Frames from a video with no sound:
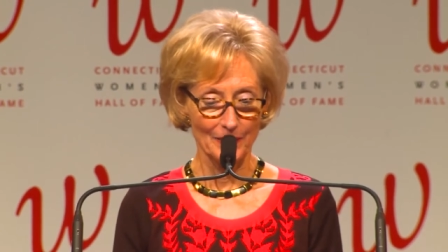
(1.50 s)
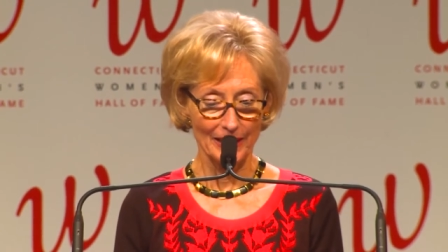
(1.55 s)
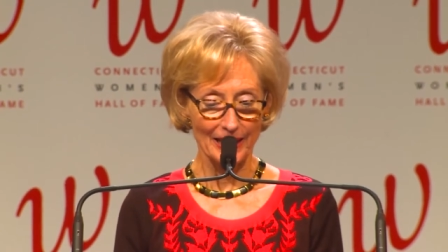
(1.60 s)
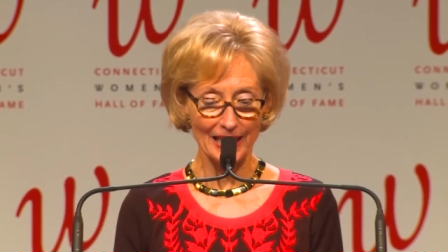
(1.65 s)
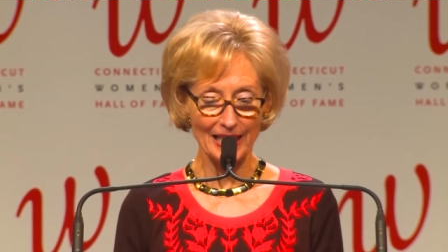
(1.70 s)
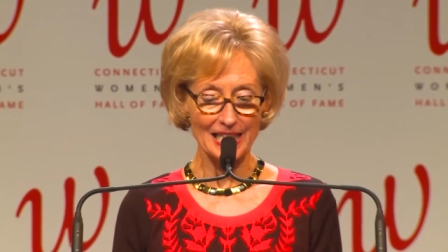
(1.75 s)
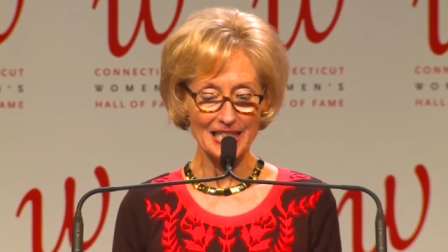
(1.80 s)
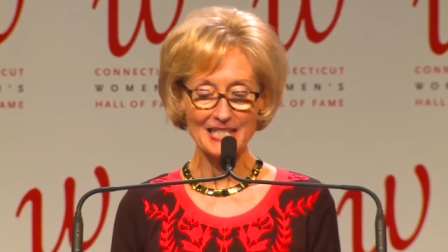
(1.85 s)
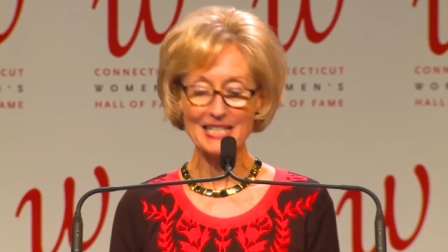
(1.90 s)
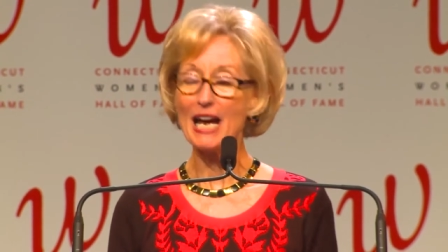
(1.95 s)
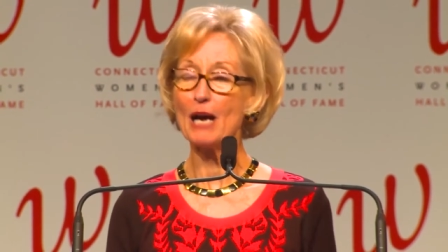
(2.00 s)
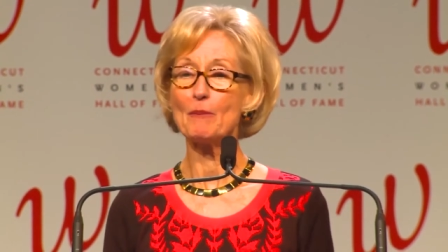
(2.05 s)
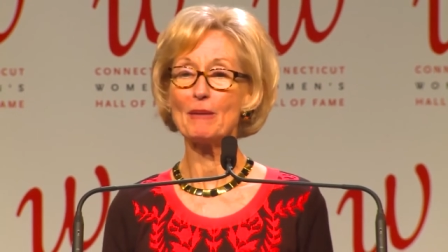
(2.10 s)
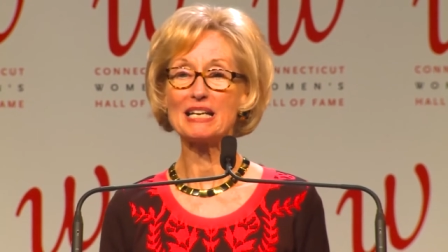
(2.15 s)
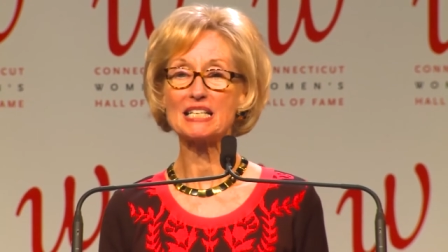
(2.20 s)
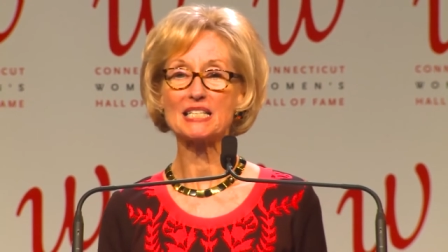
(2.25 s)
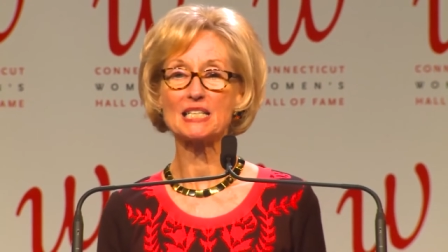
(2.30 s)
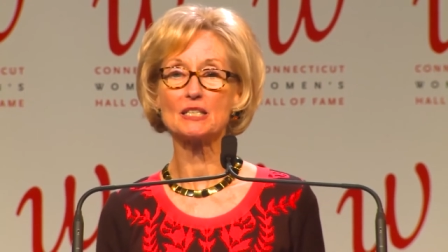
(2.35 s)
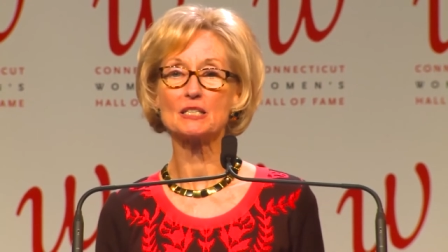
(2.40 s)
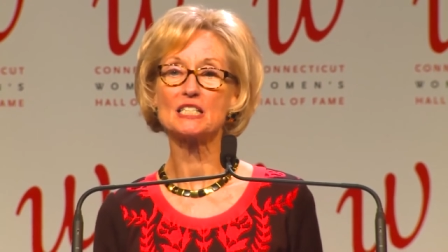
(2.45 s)
It is now my
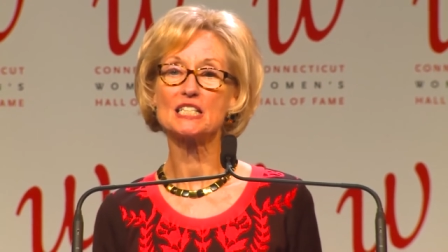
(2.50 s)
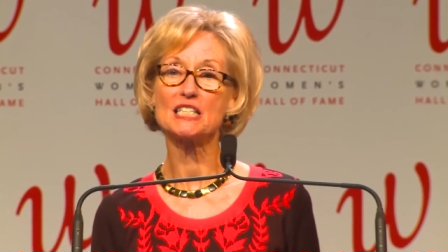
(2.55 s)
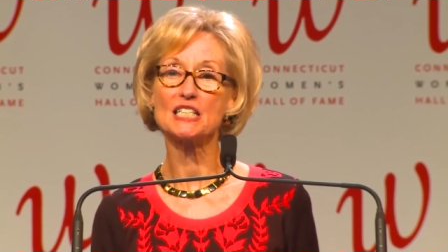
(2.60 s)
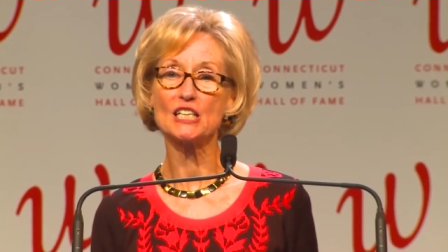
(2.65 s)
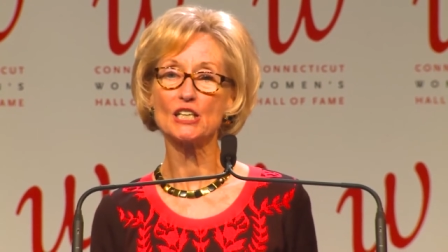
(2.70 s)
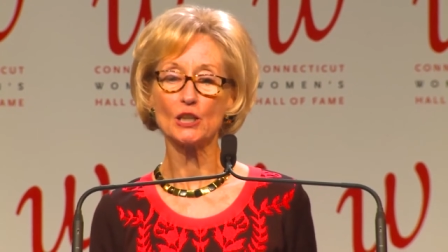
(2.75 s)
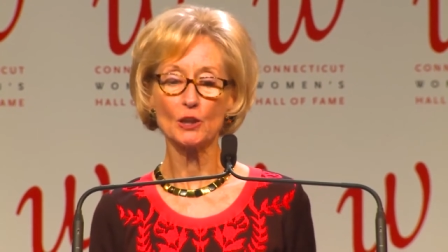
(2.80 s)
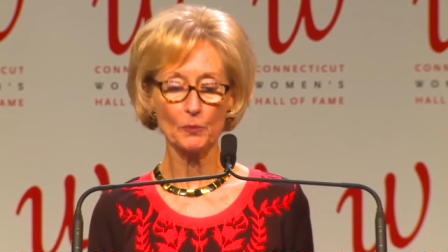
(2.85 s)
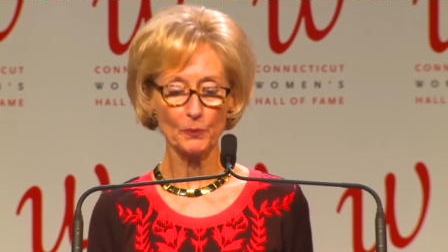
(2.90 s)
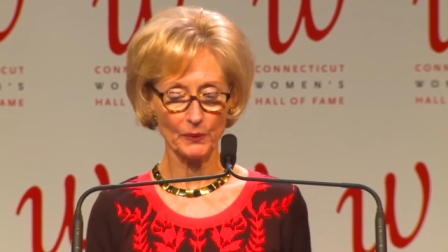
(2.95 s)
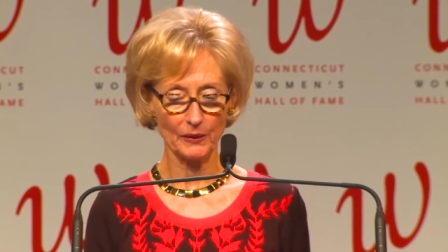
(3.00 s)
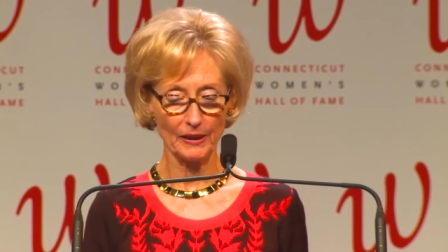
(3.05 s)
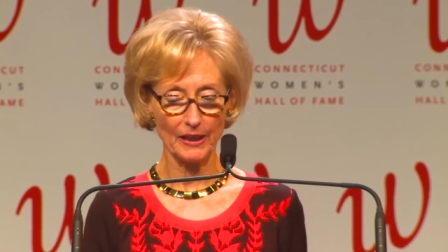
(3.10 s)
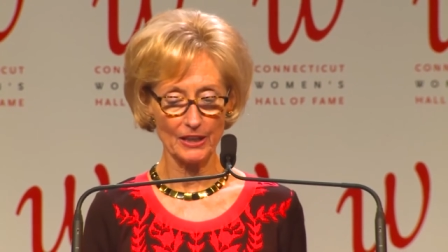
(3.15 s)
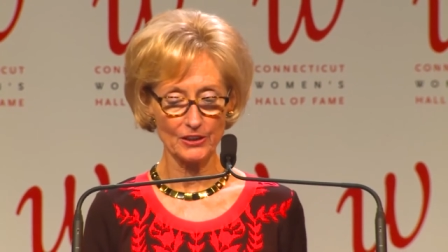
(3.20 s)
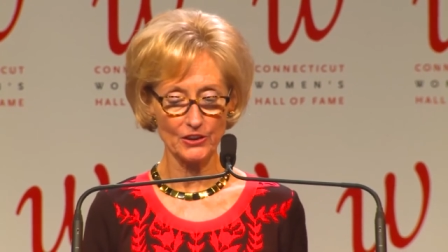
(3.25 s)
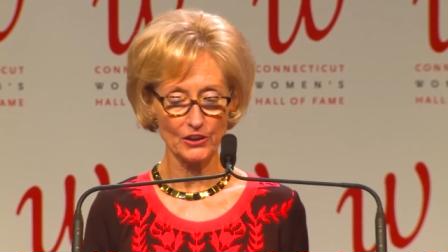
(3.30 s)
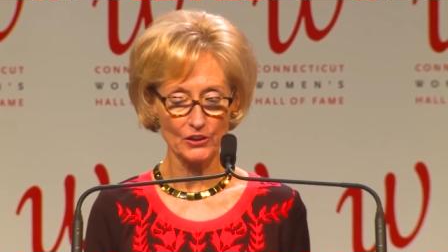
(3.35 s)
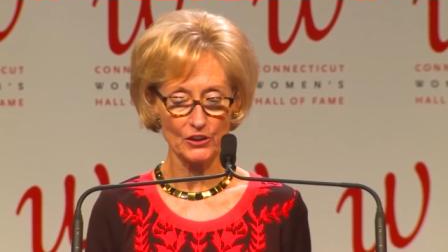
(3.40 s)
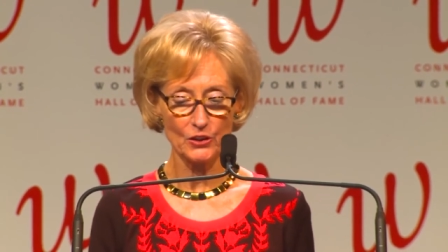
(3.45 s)
sincere
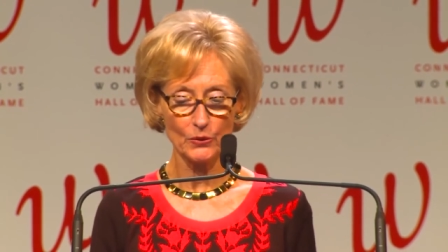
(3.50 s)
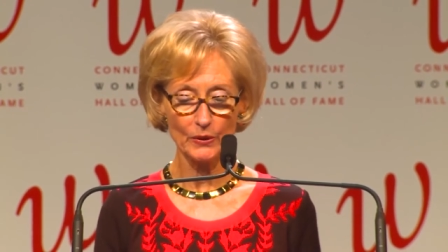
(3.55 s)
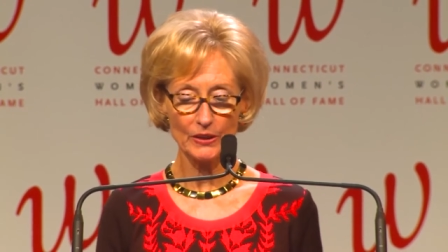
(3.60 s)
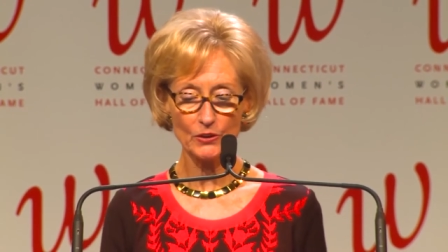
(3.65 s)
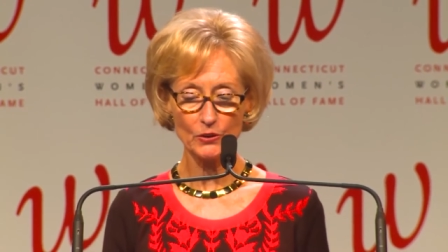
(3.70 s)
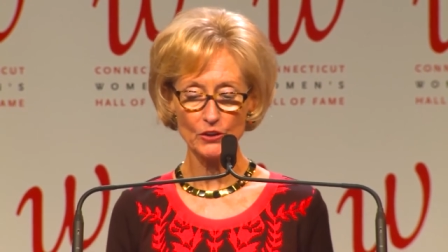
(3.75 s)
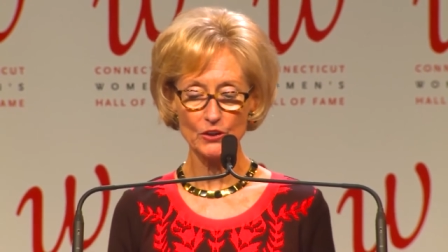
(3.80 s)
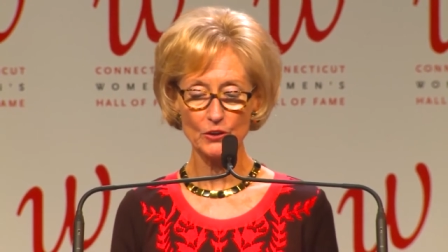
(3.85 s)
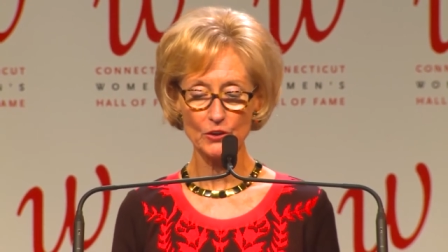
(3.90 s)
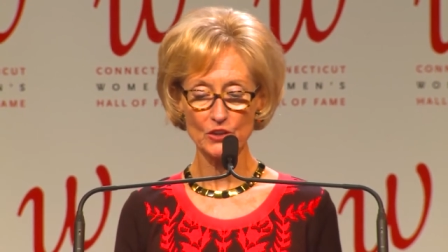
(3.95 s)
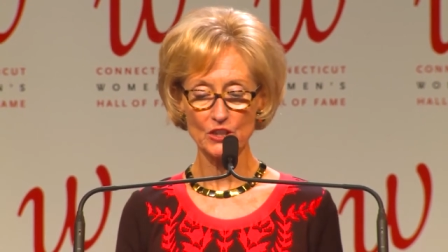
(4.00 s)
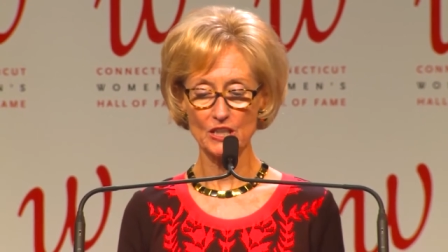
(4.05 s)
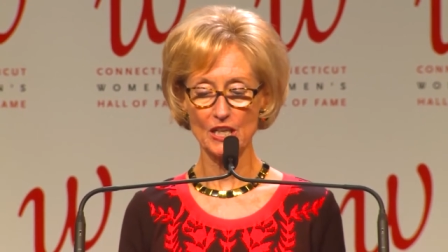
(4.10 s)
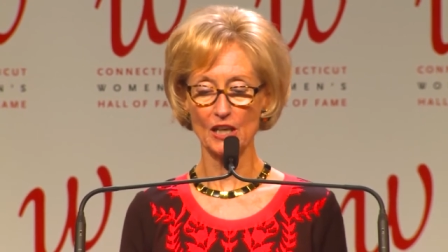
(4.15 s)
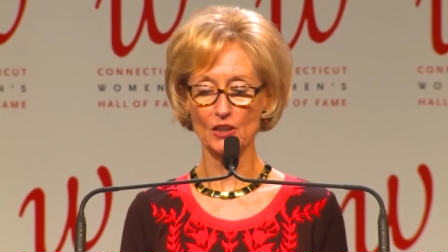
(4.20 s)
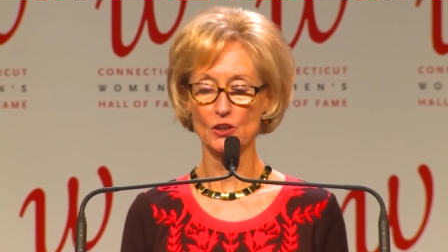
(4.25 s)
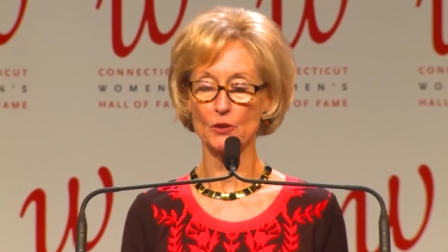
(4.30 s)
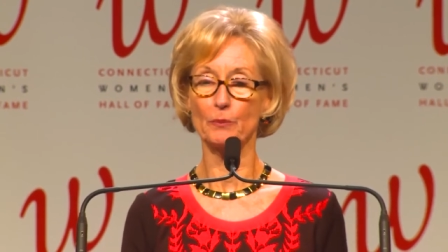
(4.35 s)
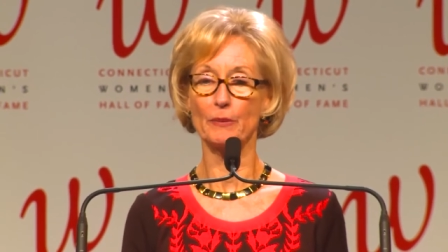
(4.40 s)
pleasure to introduce Dr.